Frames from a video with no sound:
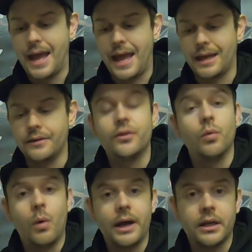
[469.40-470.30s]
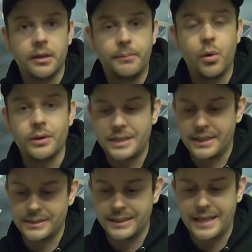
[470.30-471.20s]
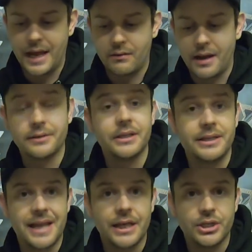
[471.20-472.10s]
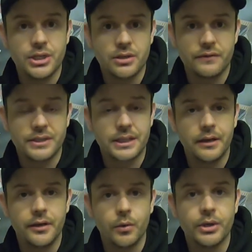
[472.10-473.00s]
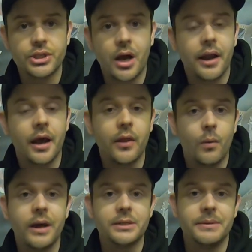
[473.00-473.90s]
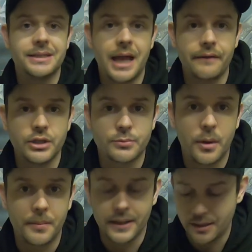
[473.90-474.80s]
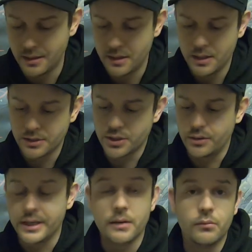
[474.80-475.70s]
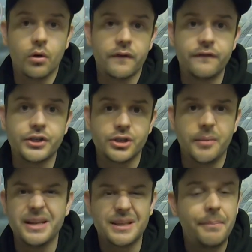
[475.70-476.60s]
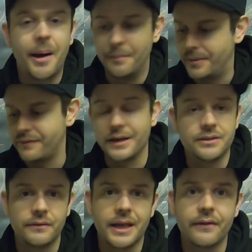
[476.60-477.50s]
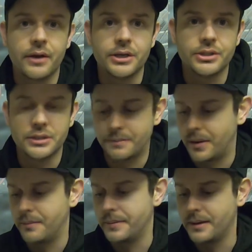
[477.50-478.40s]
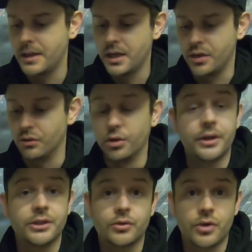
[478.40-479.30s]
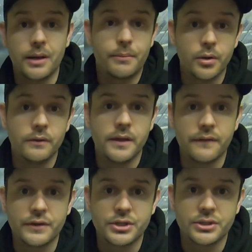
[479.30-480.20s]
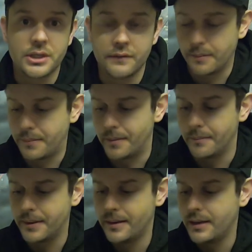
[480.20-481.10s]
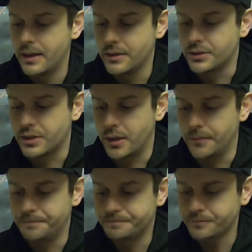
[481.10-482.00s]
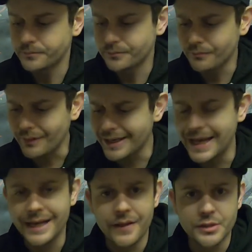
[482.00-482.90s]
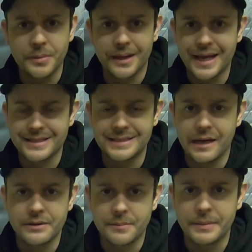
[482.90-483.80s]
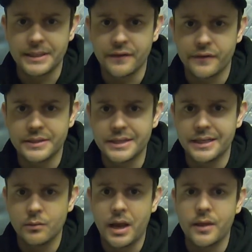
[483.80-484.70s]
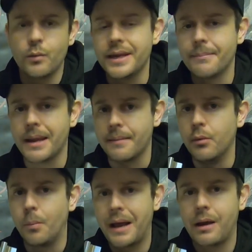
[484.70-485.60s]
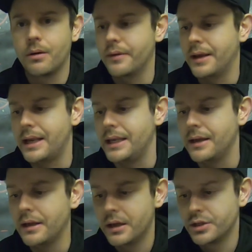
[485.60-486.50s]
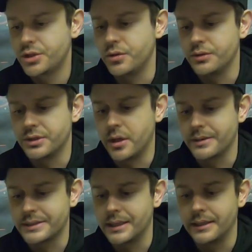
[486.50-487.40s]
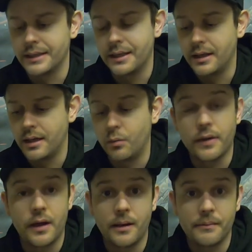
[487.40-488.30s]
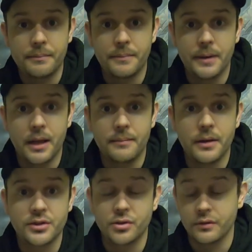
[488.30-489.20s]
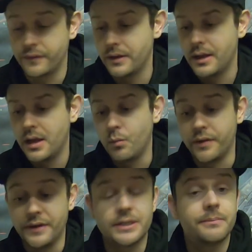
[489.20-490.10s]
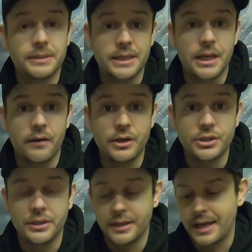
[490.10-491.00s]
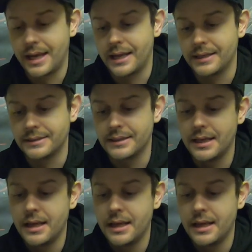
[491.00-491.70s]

And the wider the port tends to get round to these edges of the cylinder, which can't otherwise be scavenged properly. So you get a more efficient, I mean, it's a pump, effectively. Every engine's a pump, and you're all looking to try and improve the efficiency pump. So getting those burnt gases out is a big difference in the way that we can make more power than any tuned Zenoah cylinder uh, with our, um, our sort of, with this particular engine. And